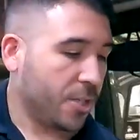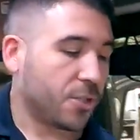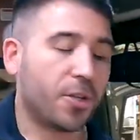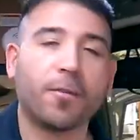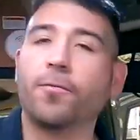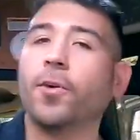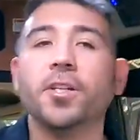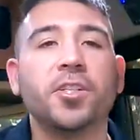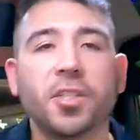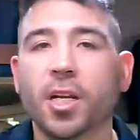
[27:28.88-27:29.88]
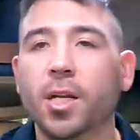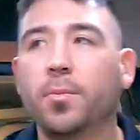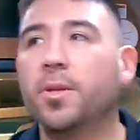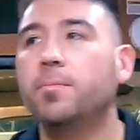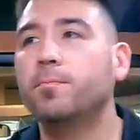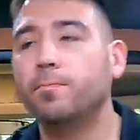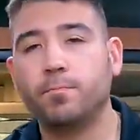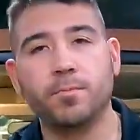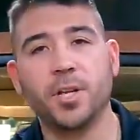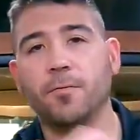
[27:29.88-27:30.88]
so your fridge isn't gonna be,
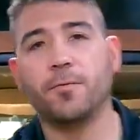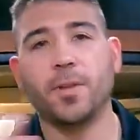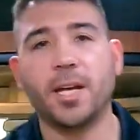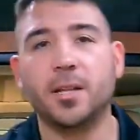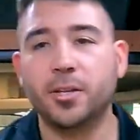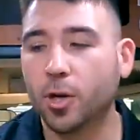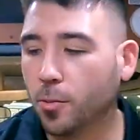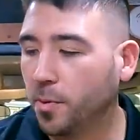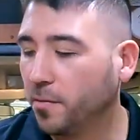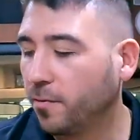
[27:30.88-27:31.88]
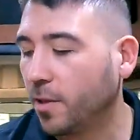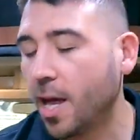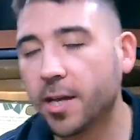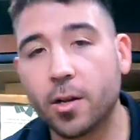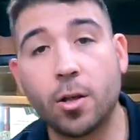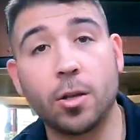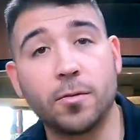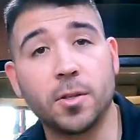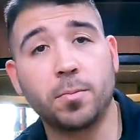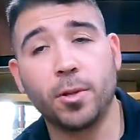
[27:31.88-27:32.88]
you know, flailing open, flying all
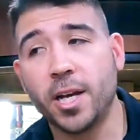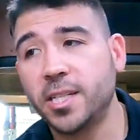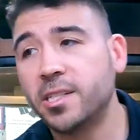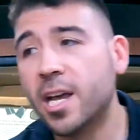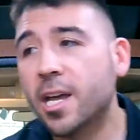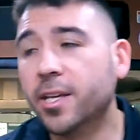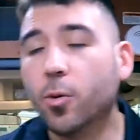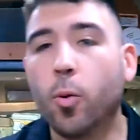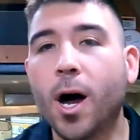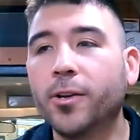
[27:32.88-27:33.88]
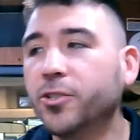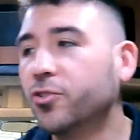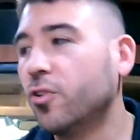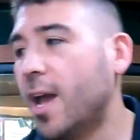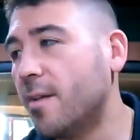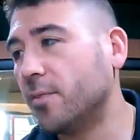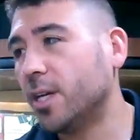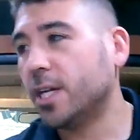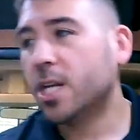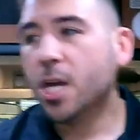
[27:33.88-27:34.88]
over the place. You know, while you're
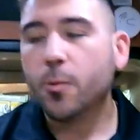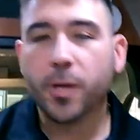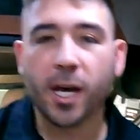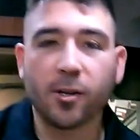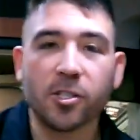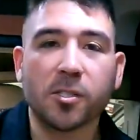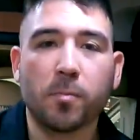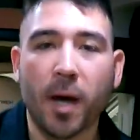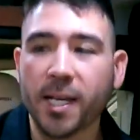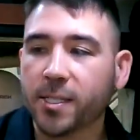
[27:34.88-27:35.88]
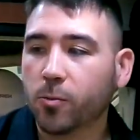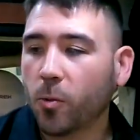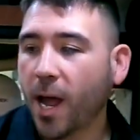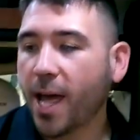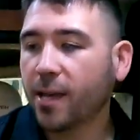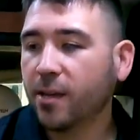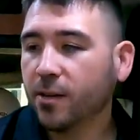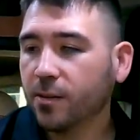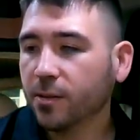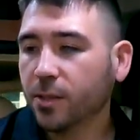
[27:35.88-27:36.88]
traveling, we got our spice rack,
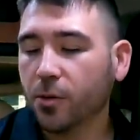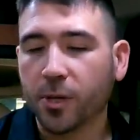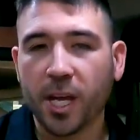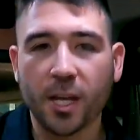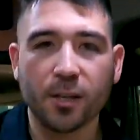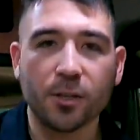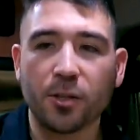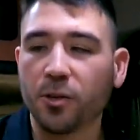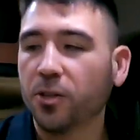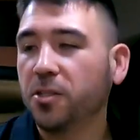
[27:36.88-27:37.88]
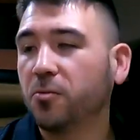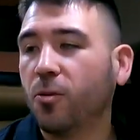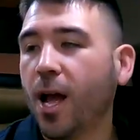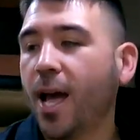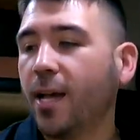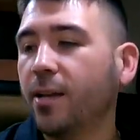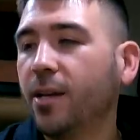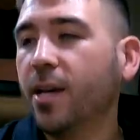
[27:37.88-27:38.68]
you know, canned goods rack,